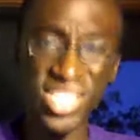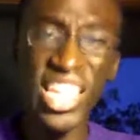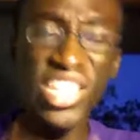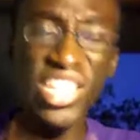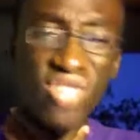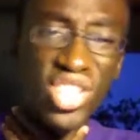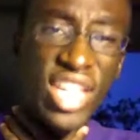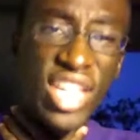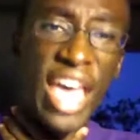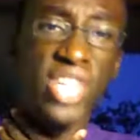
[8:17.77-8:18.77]
Indonesian
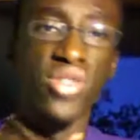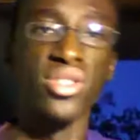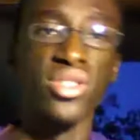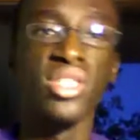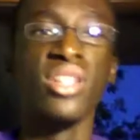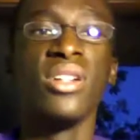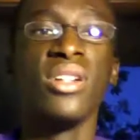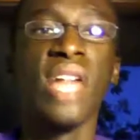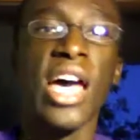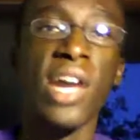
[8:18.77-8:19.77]
hackers
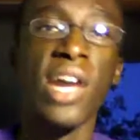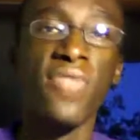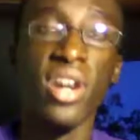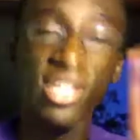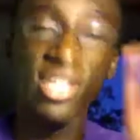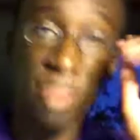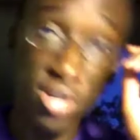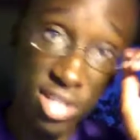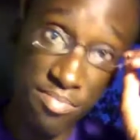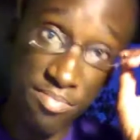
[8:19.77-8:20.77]
have
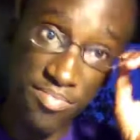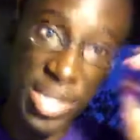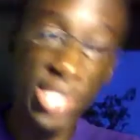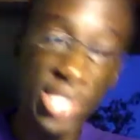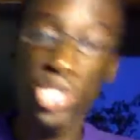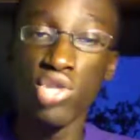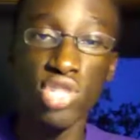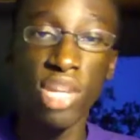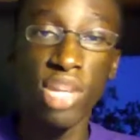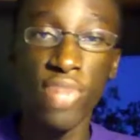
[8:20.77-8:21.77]
supposedly based this new
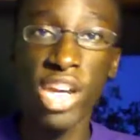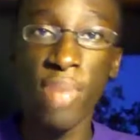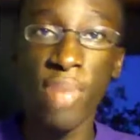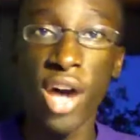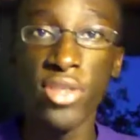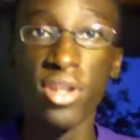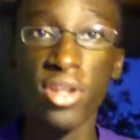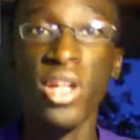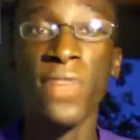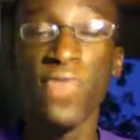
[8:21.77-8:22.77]
jailbreak upon the
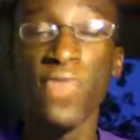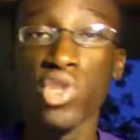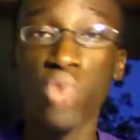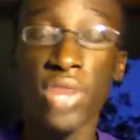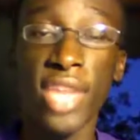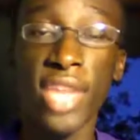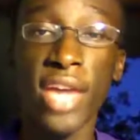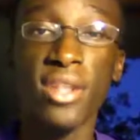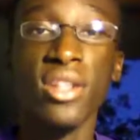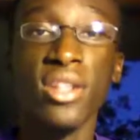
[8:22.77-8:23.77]
first one that
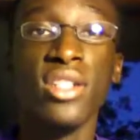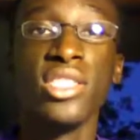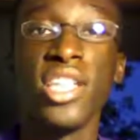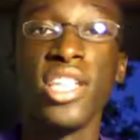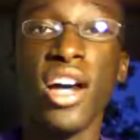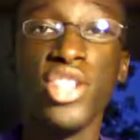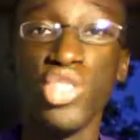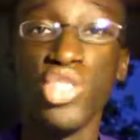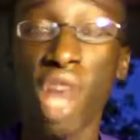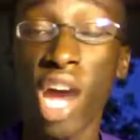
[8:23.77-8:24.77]

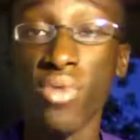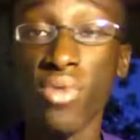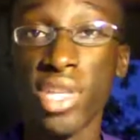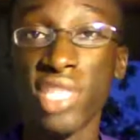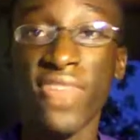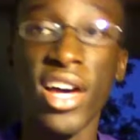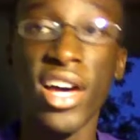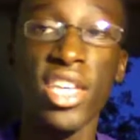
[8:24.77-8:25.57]
GeoHot released via